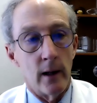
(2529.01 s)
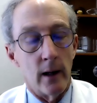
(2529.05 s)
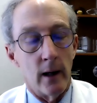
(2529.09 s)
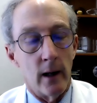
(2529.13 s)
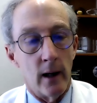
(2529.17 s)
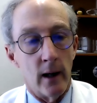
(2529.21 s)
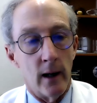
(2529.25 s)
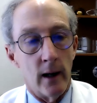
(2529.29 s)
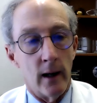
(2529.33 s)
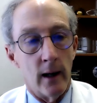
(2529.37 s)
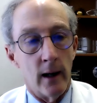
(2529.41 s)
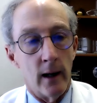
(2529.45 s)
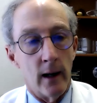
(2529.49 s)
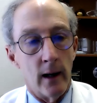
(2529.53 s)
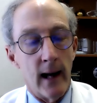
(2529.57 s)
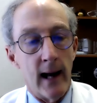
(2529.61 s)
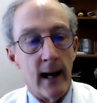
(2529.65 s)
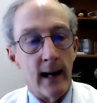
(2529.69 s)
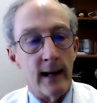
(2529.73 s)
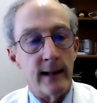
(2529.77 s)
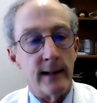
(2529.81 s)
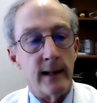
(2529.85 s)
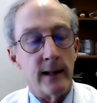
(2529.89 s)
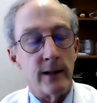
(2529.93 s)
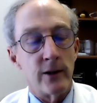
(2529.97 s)
Uh,
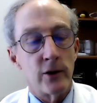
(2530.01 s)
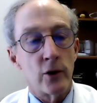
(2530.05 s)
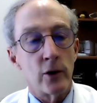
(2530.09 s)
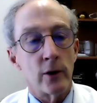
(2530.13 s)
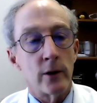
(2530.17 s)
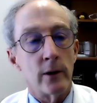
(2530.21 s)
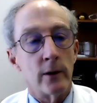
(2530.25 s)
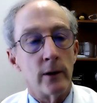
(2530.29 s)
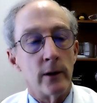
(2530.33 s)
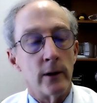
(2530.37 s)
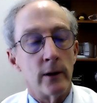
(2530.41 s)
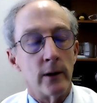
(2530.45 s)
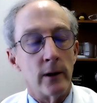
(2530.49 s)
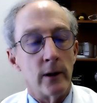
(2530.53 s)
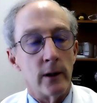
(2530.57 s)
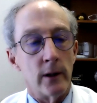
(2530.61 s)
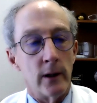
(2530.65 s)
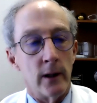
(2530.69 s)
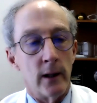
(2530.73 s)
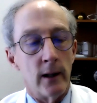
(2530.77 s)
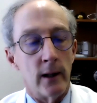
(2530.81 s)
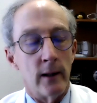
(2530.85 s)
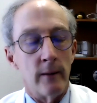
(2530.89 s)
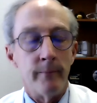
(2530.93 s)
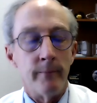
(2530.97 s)
and it took a,
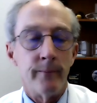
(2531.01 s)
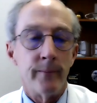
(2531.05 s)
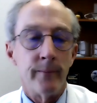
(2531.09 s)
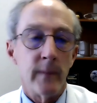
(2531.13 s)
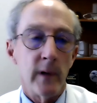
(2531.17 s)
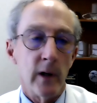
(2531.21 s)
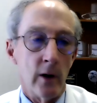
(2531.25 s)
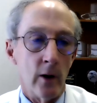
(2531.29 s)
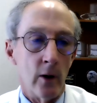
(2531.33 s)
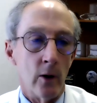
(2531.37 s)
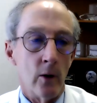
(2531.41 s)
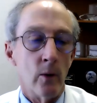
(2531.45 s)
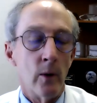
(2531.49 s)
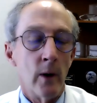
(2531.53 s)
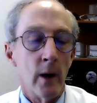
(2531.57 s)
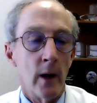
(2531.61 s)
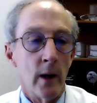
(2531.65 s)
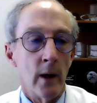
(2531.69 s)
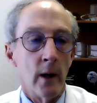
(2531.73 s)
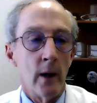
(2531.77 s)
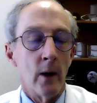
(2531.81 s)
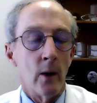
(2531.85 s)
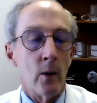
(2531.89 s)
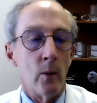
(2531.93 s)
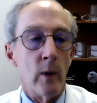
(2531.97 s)
um, you know,
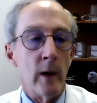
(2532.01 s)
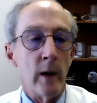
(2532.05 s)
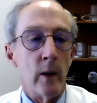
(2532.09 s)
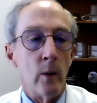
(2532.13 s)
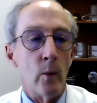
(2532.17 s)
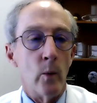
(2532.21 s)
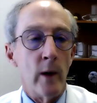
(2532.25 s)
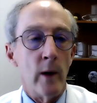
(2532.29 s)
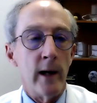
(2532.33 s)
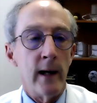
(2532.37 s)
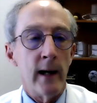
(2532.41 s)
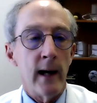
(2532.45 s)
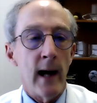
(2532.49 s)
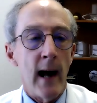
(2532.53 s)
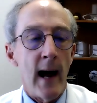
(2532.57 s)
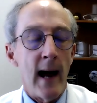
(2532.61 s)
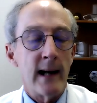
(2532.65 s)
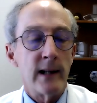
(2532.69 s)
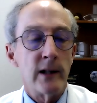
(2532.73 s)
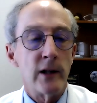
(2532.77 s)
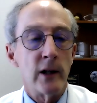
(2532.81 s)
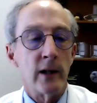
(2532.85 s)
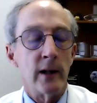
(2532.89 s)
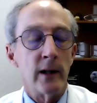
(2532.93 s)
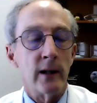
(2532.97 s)
we, we
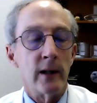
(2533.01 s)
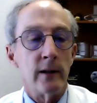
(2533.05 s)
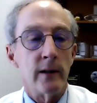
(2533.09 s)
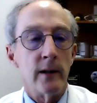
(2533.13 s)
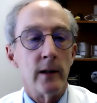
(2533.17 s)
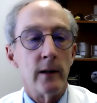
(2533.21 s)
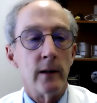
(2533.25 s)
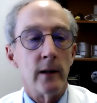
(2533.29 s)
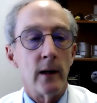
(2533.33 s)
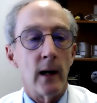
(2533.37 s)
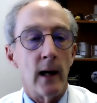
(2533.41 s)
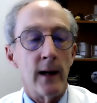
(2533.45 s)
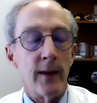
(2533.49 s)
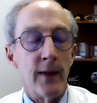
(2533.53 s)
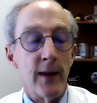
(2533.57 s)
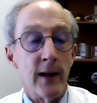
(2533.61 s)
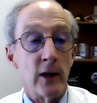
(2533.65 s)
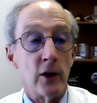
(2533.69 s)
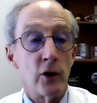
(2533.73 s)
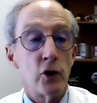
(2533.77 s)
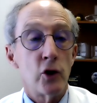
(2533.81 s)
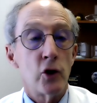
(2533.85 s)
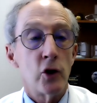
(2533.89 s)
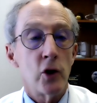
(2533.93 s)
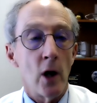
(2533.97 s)
had to, I
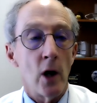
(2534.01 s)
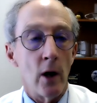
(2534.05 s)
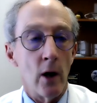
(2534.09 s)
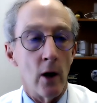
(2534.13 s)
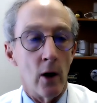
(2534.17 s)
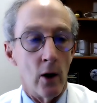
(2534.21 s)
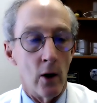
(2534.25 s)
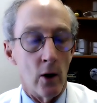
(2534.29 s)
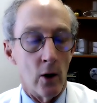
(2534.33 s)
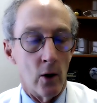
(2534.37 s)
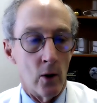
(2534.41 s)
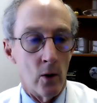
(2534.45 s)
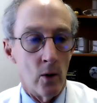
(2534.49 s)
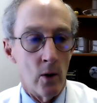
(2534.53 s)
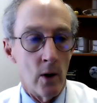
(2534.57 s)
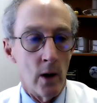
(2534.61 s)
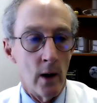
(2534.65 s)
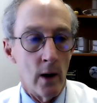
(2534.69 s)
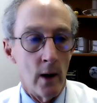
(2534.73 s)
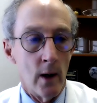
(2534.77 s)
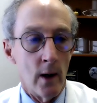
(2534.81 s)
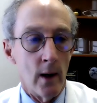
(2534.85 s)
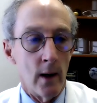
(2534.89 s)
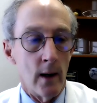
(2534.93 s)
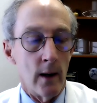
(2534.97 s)
think, show
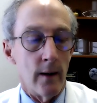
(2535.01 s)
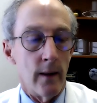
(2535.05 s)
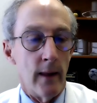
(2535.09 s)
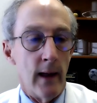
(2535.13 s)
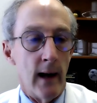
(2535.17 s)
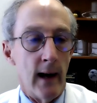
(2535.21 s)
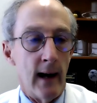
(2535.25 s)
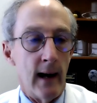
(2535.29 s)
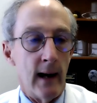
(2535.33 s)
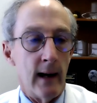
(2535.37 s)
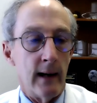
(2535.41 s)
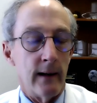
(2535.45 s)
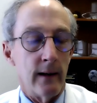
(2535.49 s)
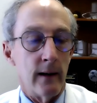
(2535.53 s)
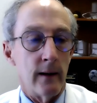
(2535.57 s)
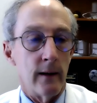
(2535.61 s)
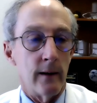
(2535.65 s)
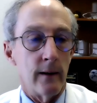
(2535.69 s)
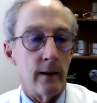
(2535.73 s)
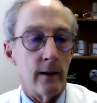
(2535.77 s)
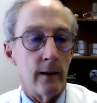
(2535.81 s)
that